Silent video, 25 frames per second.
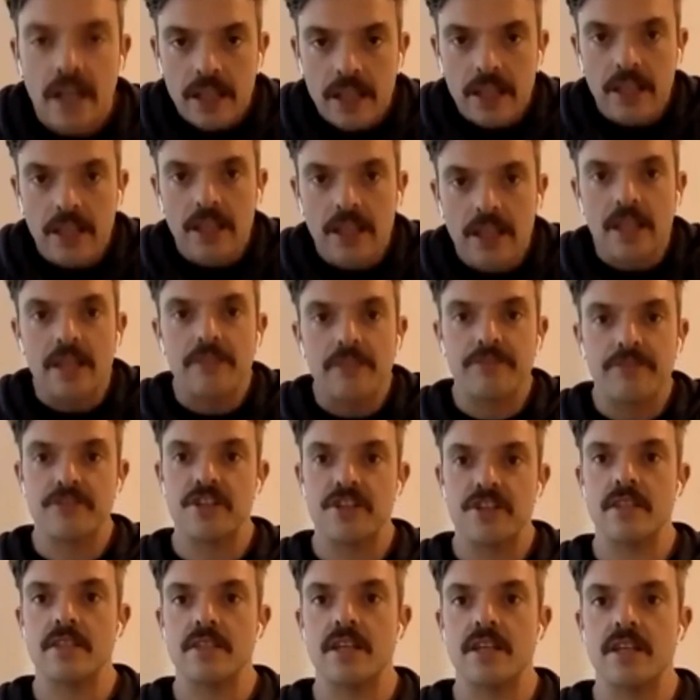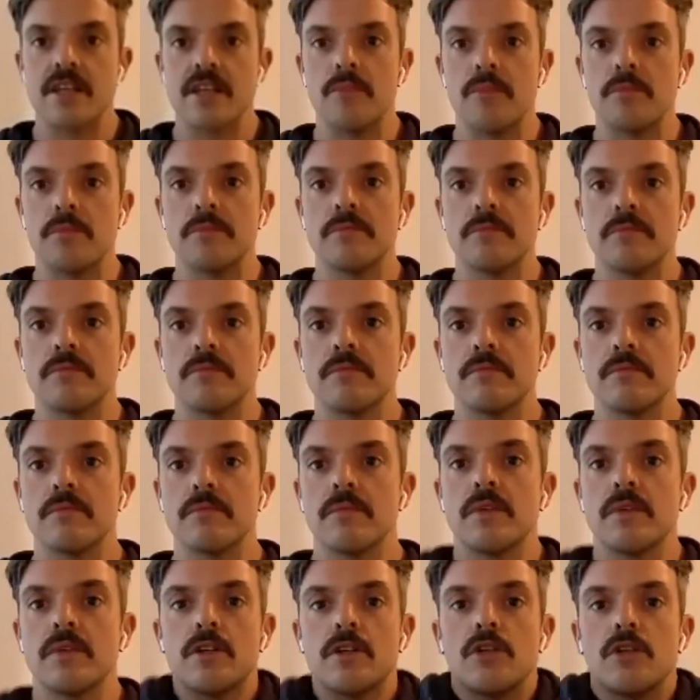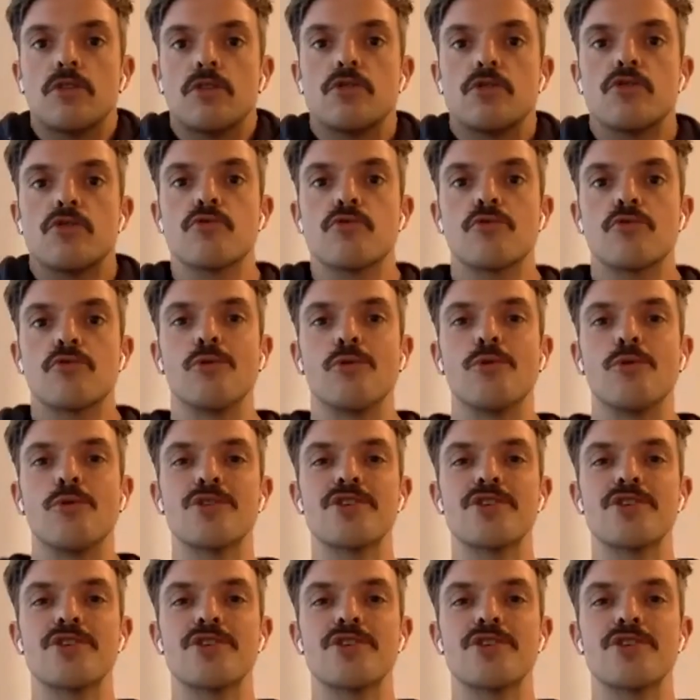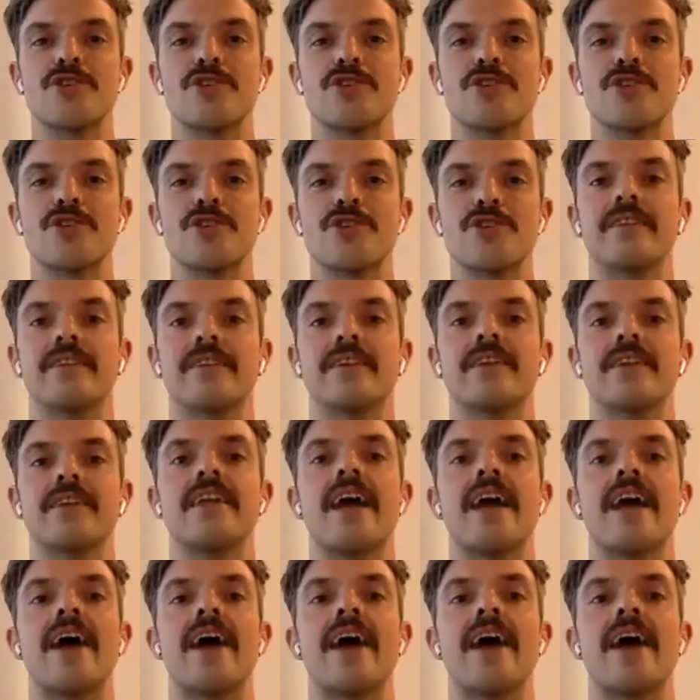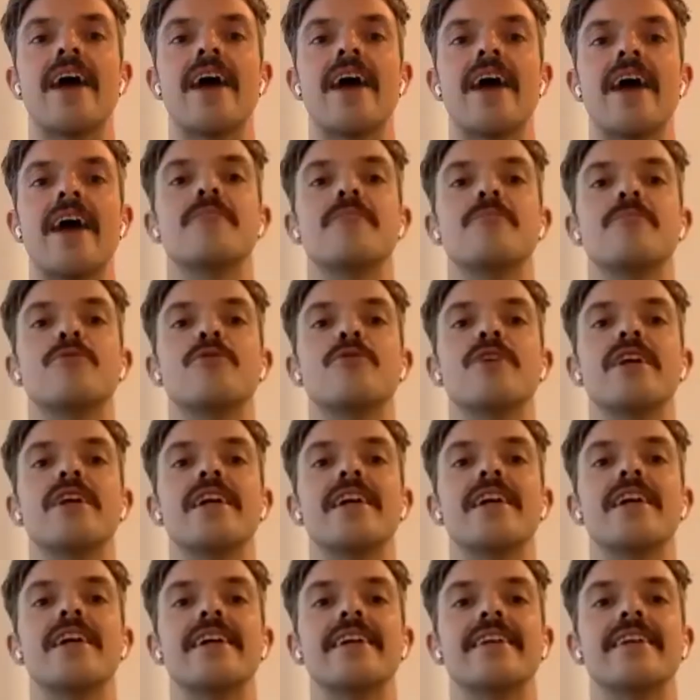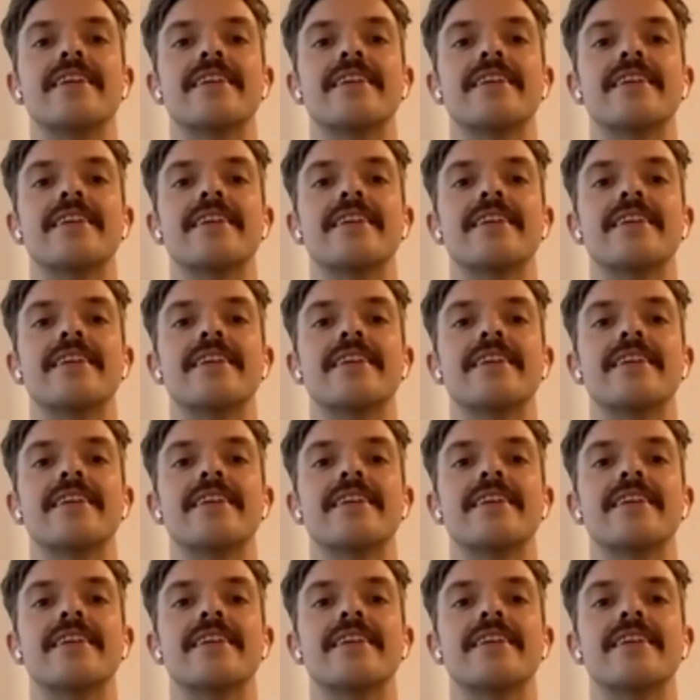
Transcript: Lift chest up, draw shoulders down. Yes, then breathe.